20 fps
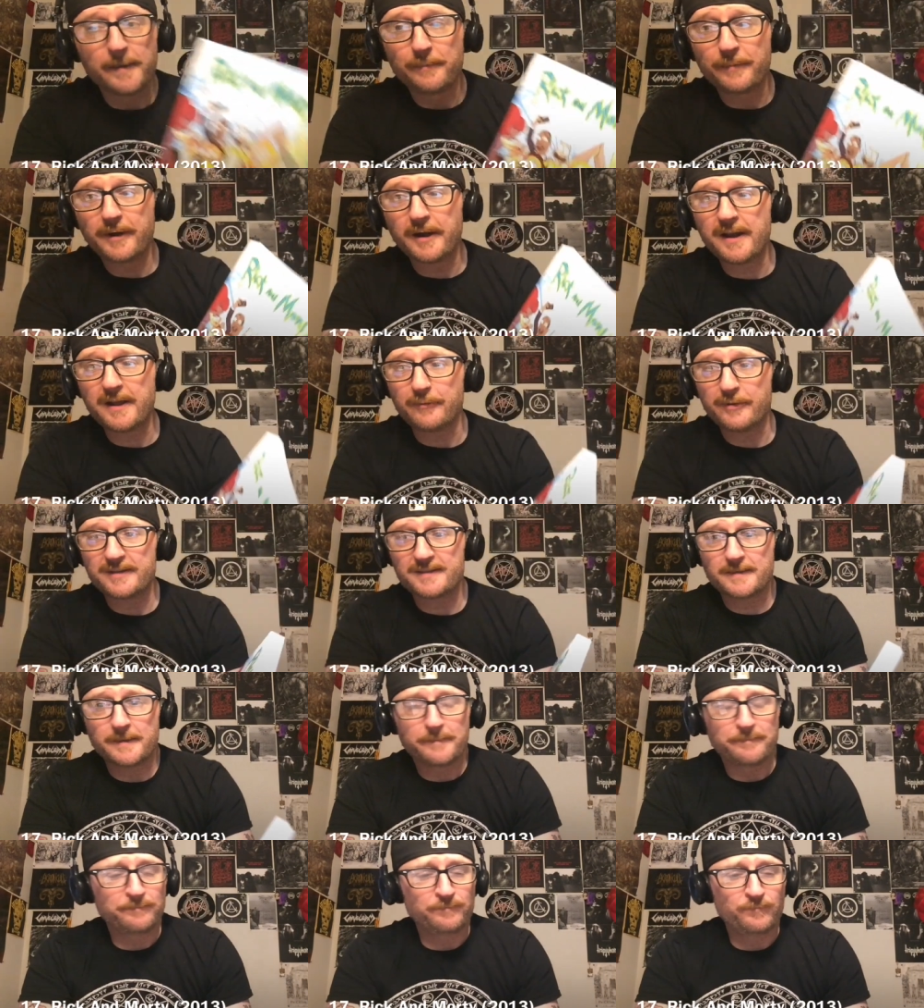But
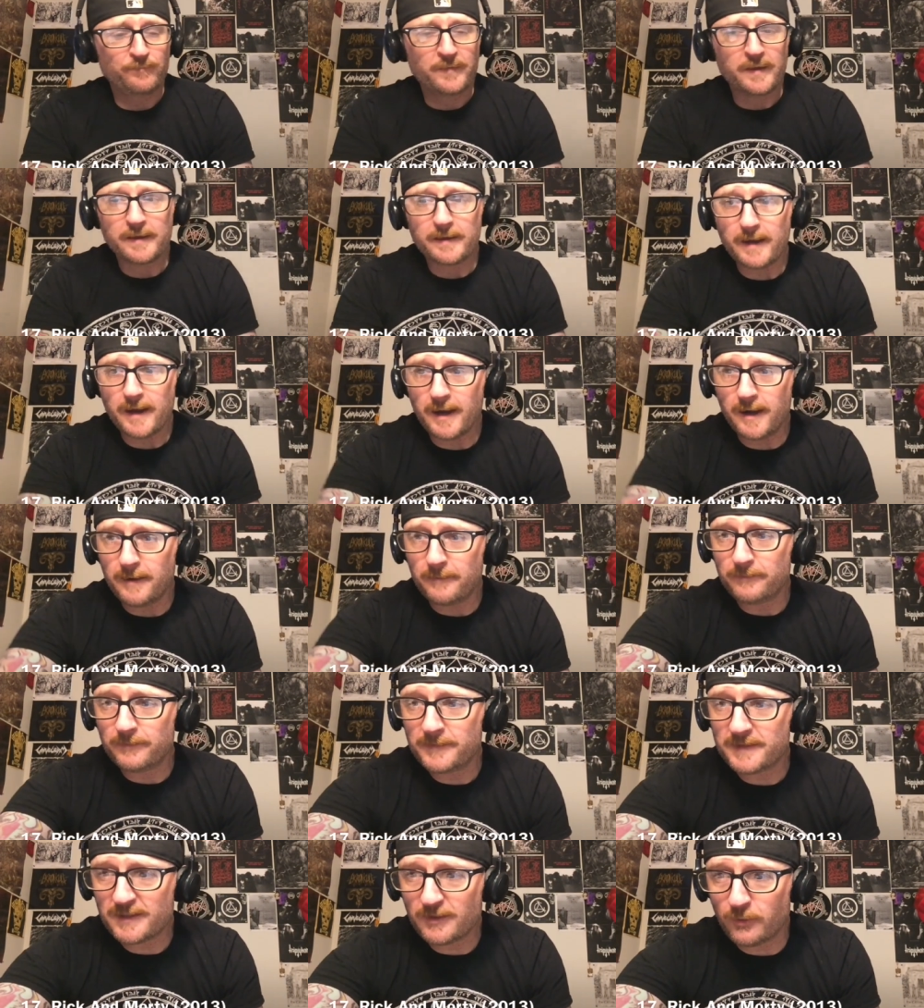anyways,
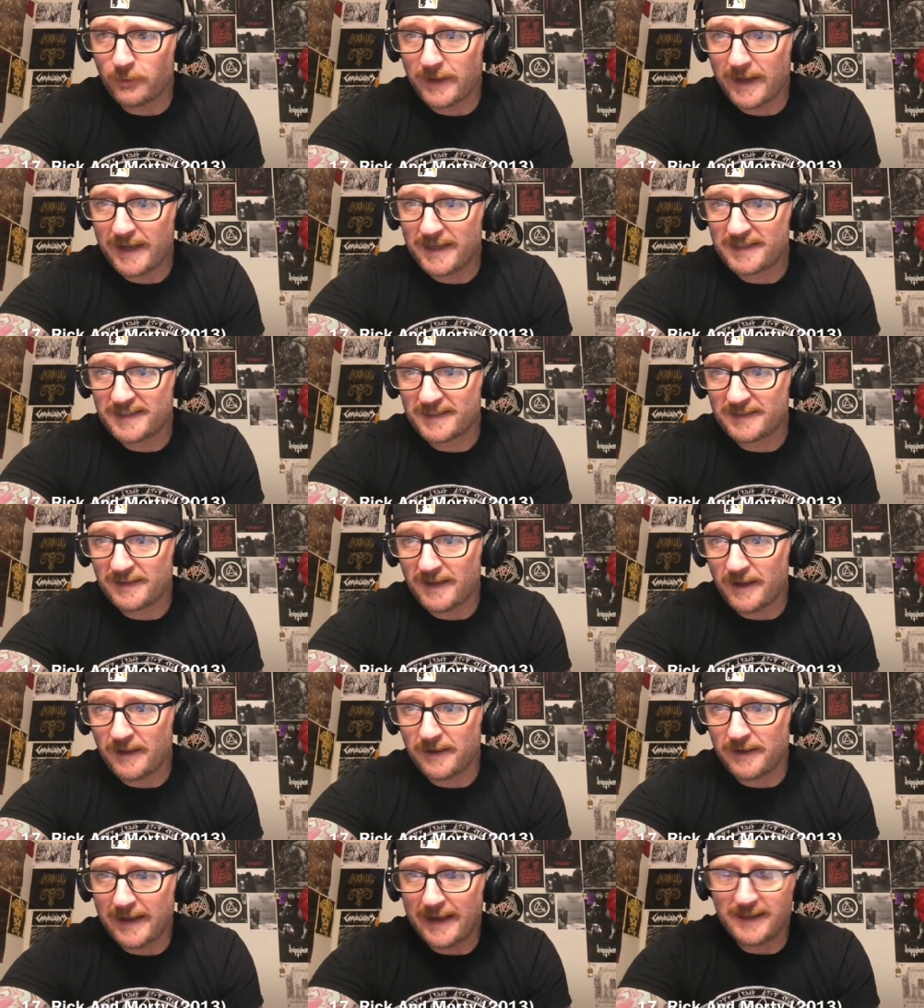um, so as
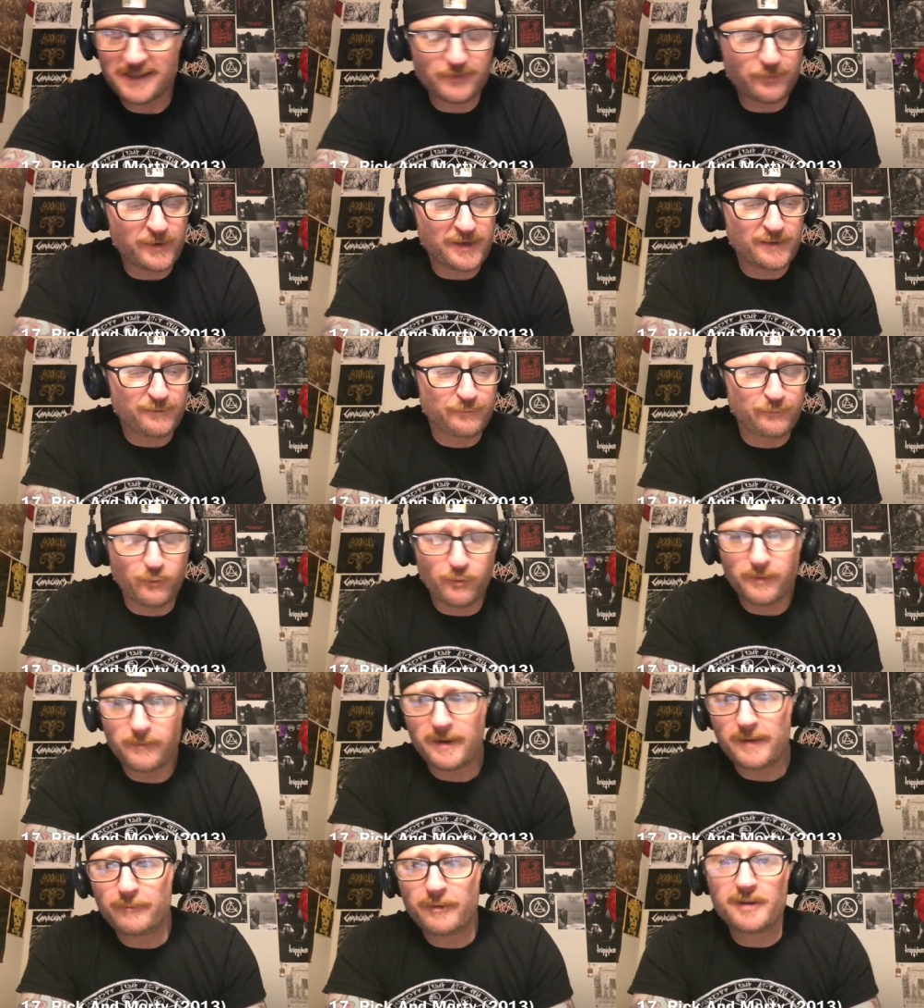uh, as Rick and,
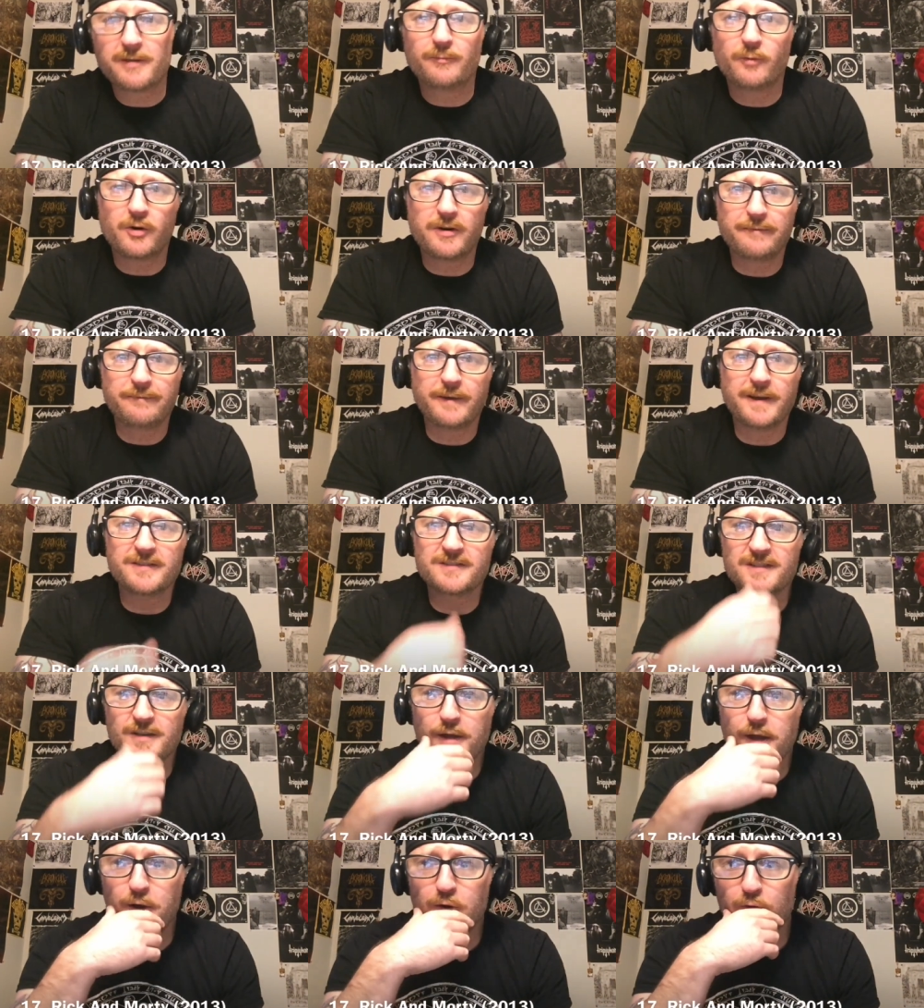For Rick and Morty
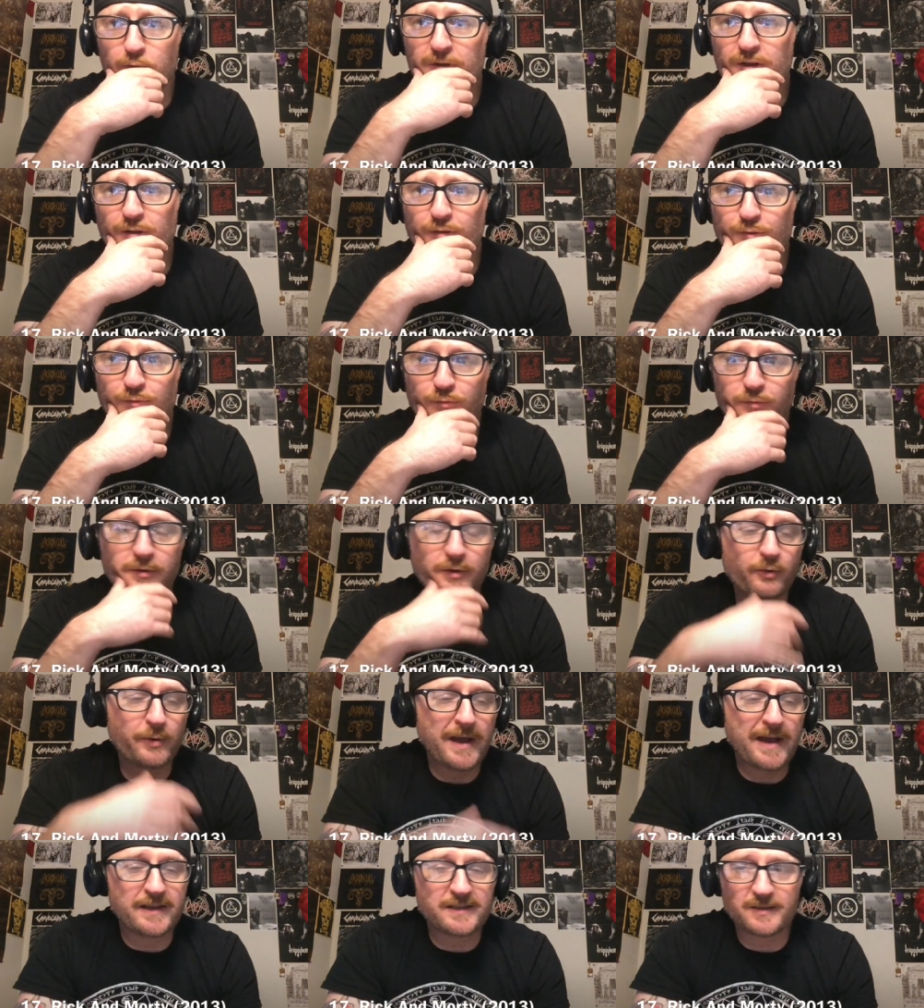fans know,
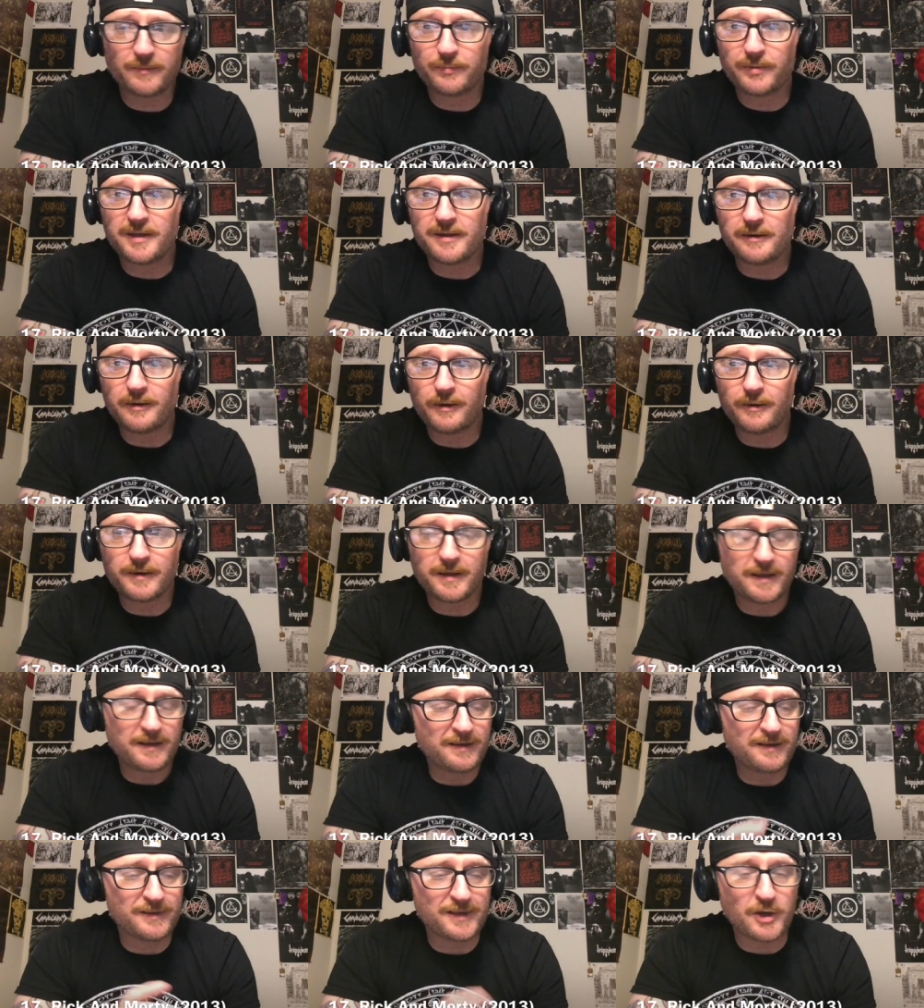Cthulhu has appeared
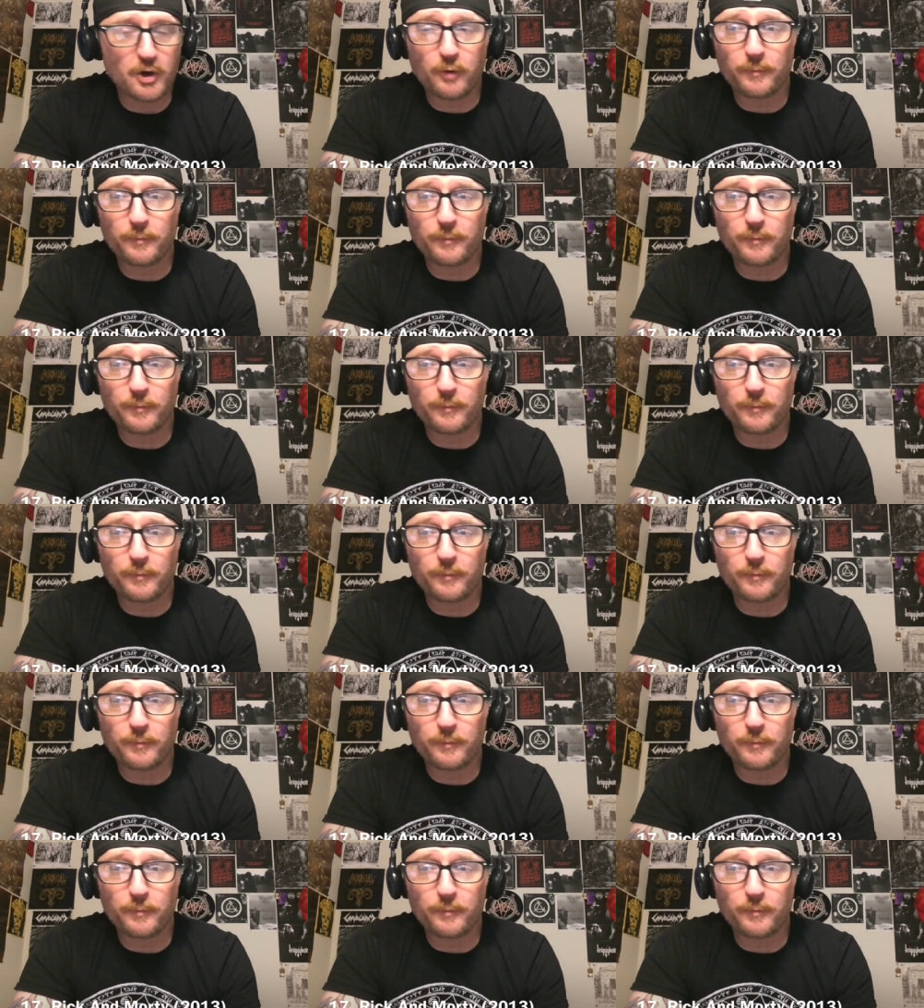in the